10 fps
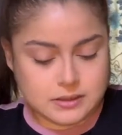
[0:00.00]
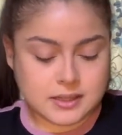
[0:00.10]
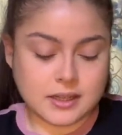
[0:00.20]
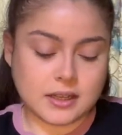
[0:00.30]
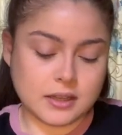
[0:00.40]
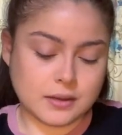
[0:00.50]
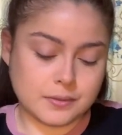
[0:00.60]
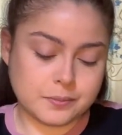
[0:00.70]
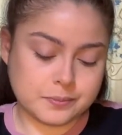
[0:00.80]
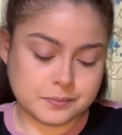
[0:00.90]
Thank you.
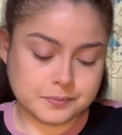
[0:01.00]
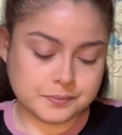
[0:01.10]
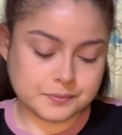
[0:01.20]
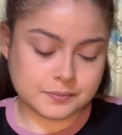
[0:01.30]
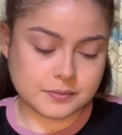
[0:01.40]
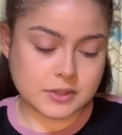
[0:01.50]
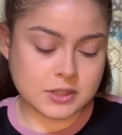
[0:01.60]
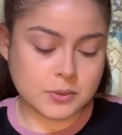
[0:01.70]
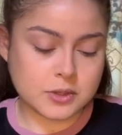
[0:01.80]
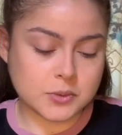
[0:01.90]

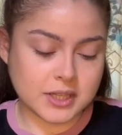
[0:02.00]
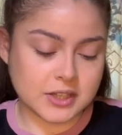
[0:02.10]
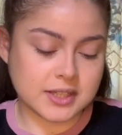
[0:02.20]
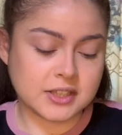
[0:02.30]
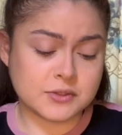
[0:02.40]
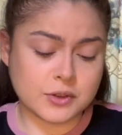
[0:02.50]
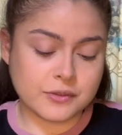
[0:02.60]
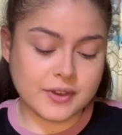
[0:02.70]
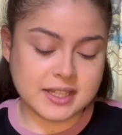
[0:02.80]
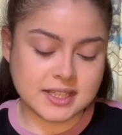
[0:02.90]
So what do I use? I've
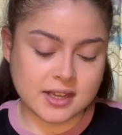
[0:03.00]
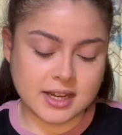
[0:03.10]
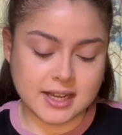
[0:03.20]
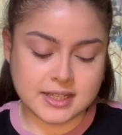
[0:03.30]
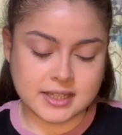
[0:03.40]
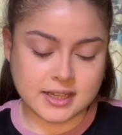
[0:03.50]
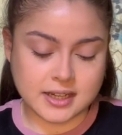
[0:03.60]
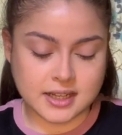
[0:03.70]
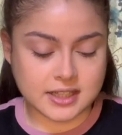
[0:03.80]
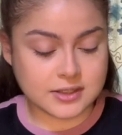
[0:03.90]
got Fenty highlighter,
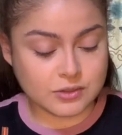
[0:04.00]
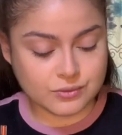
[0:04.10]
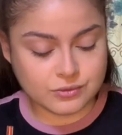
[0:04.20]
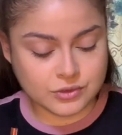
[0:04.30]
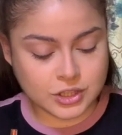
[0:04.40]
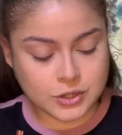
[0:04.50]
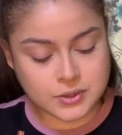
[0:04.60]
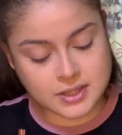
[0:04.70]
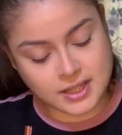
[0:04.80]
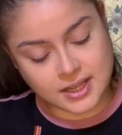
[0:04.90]
and I
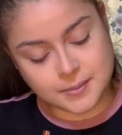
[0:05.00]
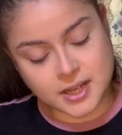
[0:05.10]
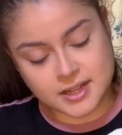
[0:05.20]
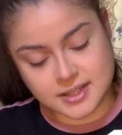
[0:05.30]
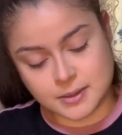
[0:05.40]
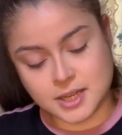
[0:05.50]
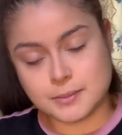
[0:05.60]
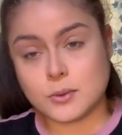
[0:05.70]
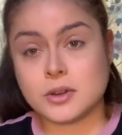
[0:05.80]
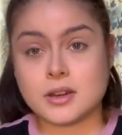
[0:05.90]
use the Hustler
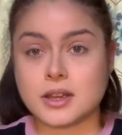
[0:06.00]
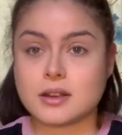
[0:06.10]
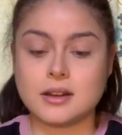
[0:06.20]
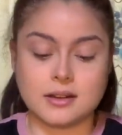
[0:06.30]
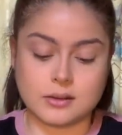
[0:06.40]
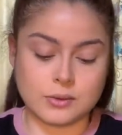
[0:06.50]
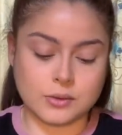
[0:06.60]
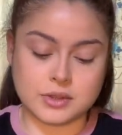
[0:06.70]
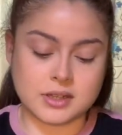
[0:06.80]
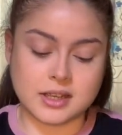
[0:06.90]
Baby one like
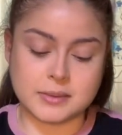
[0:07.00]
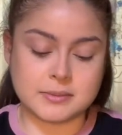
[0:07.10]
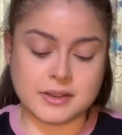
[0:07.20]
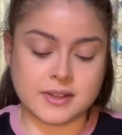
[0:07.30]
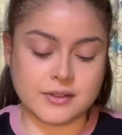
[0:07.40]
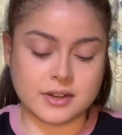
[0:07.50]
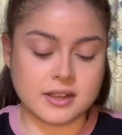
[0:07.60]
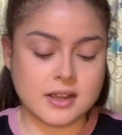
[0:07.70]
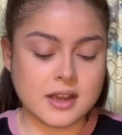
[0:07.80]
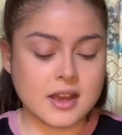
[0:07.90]
all the time. It's my favourite.
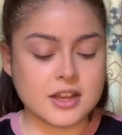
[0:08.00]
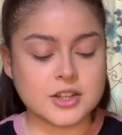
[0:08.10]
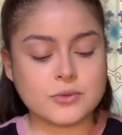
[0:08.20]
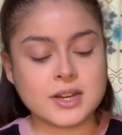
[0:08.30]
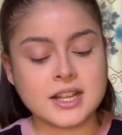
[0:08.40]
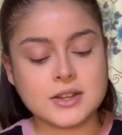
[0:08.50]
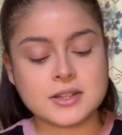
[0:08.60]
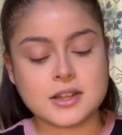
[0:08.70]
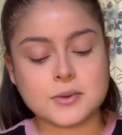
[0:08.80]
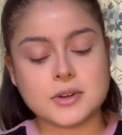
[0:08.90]
Don't really
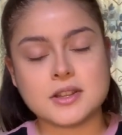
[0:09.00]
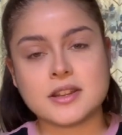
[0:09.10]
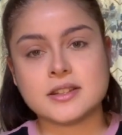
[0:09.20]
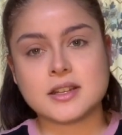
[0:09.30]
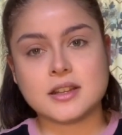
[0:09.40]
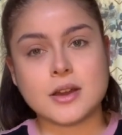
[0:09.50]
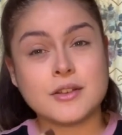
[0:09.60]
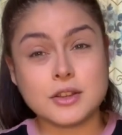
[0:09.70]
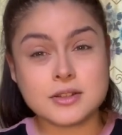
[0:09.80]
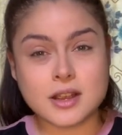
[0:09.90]
use the other one on the other side.
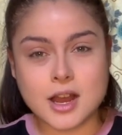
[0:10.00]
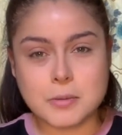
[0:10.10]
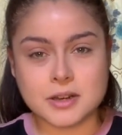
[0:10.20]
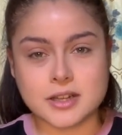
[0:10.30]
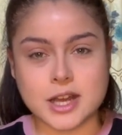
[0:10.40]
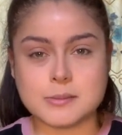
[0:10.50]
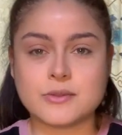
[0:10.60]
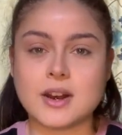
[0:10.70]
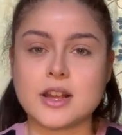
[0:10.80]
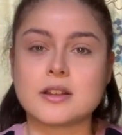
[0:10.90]
I've used it a couple of times
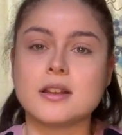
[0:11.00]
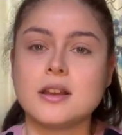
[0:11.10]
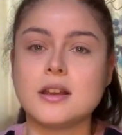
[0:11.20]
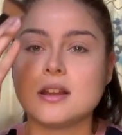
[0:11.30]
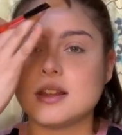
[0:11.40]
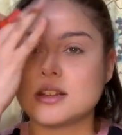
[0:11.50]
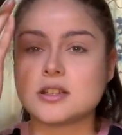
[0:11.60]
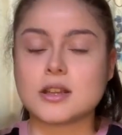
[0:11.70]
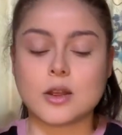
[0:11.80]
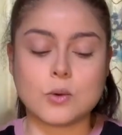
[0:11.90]
for like
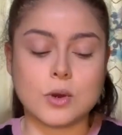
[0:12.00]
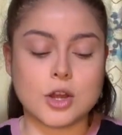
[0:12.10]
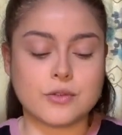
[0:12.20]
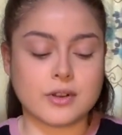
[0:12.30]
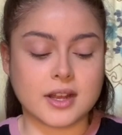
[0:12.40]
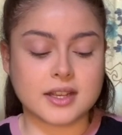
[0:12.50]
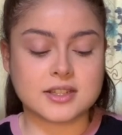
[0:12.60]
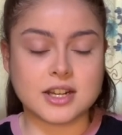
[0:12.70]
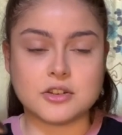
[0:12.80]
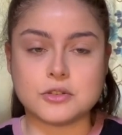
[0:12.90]
just like all over, like
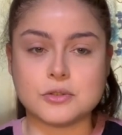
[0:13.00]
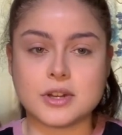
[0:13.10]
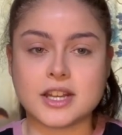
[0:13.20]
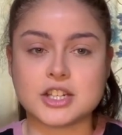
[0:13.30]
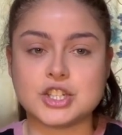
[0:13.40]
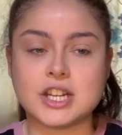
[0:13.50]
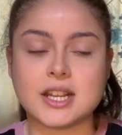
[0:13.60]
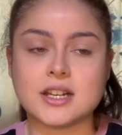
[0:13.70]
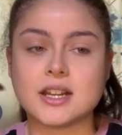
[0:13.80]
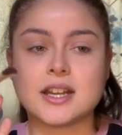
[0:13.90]
gentle, like
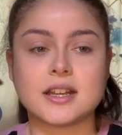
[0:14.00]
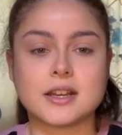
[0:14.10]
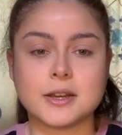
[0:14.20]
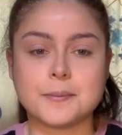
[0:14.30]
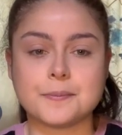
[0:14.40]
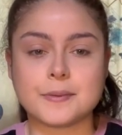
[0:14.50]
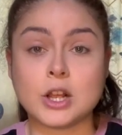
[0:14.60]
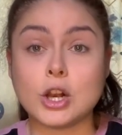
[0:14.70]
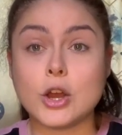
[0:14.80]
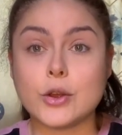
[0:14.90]
sheen, like
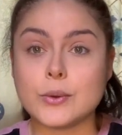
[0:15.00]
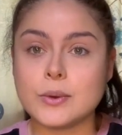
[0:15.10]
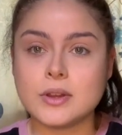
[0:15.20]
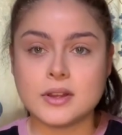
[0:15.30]
glow.